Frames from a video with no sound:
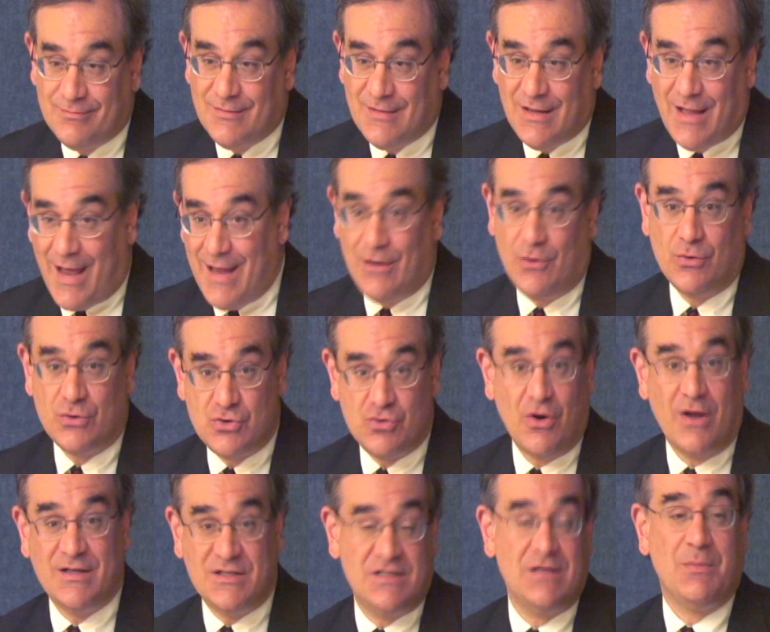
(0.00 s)
like or
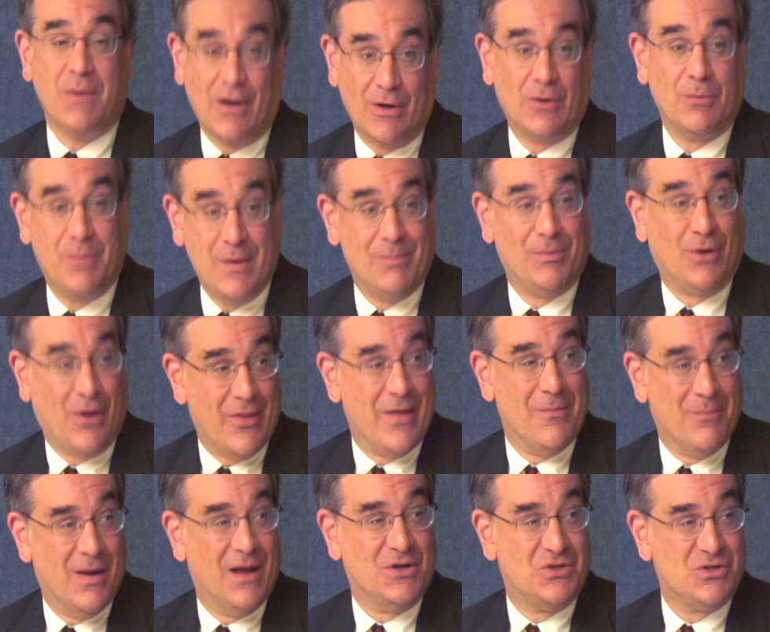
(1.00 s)
trust the American people all
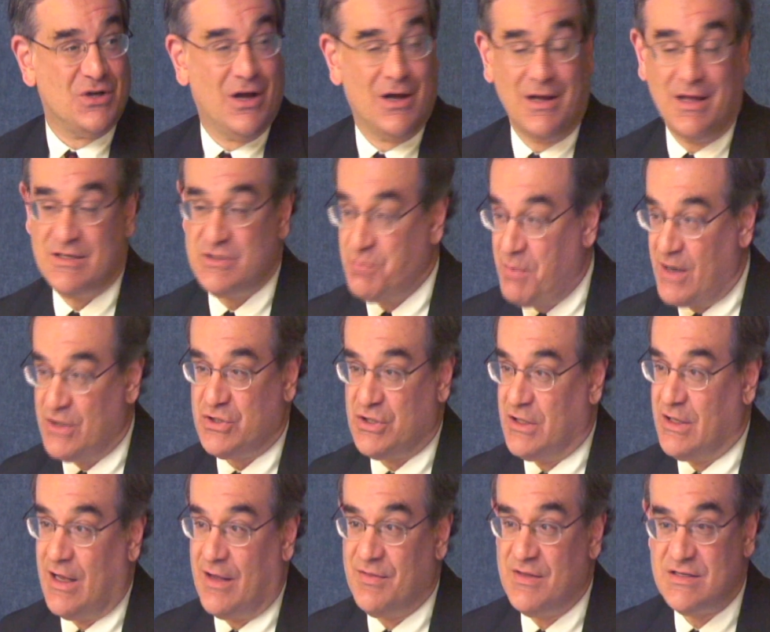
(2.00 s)
that much,
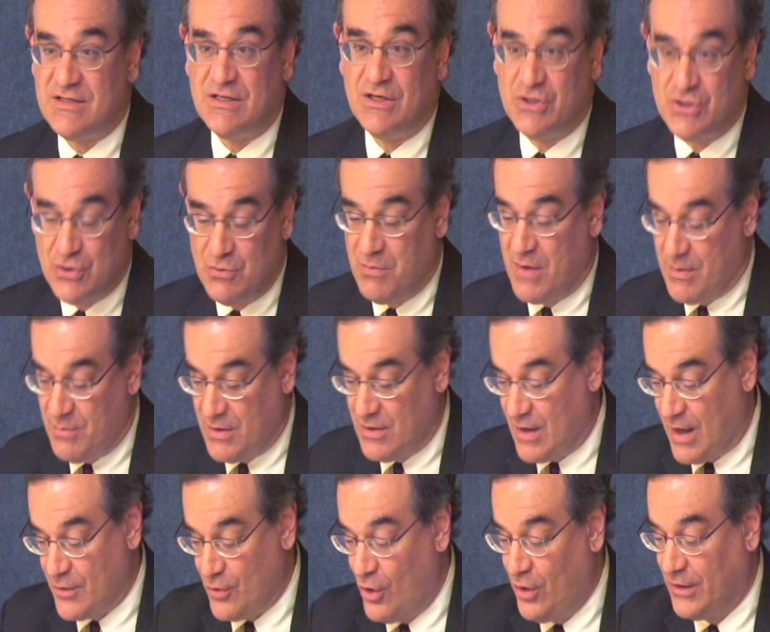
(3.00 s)
especially on this issue, maybe
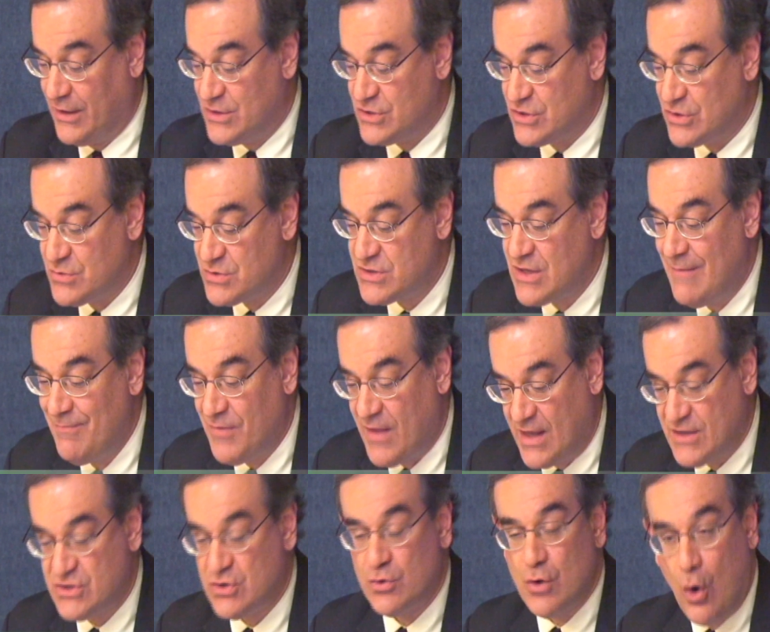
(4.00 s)
on all issues.
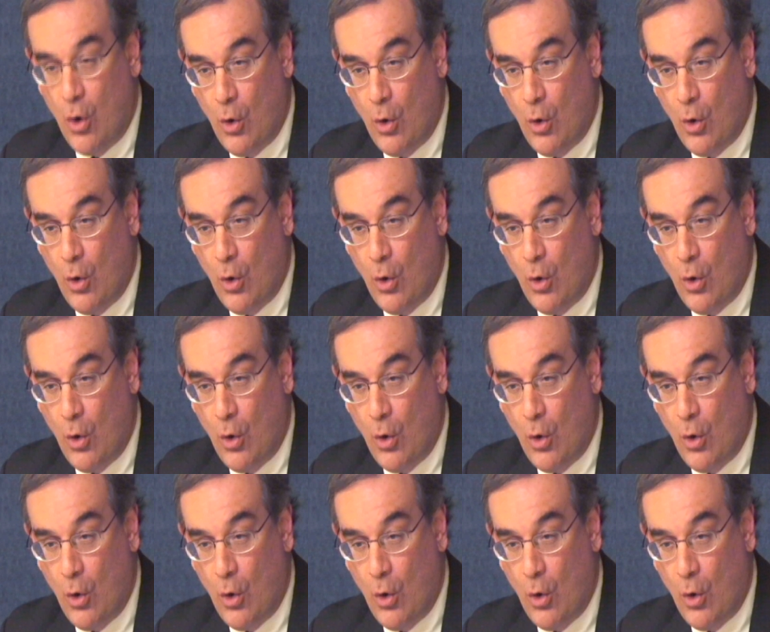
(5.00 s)
And so the